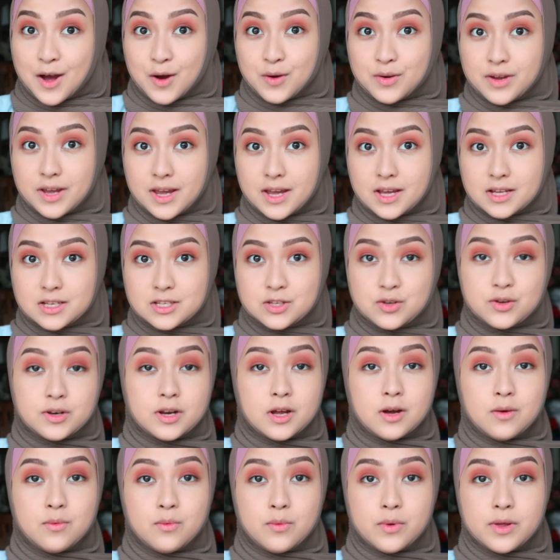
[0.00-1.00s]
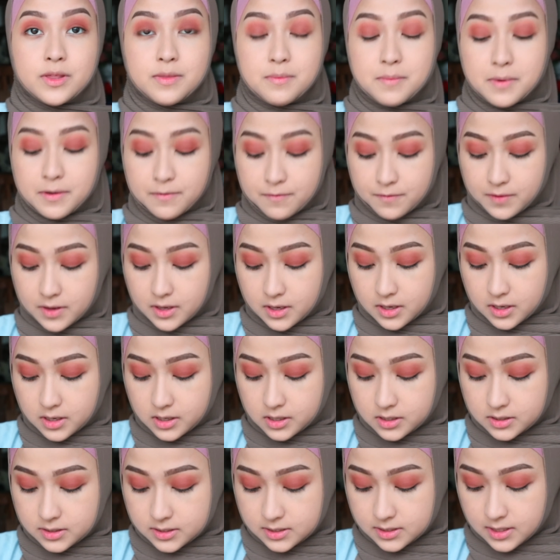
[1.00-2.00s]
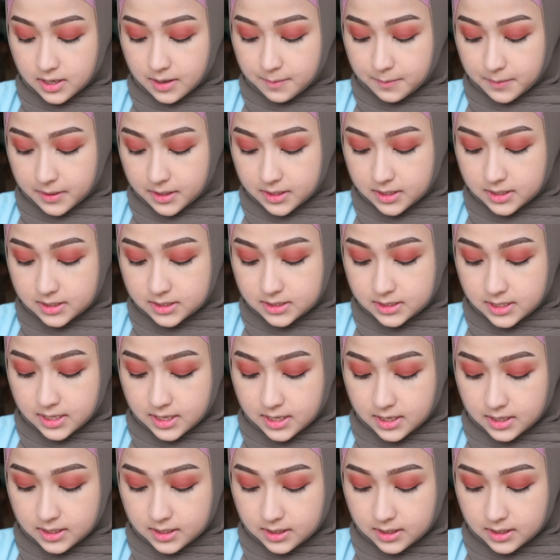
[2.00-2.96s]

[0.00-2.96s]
Okay, so now with my fingers, I'm gonna take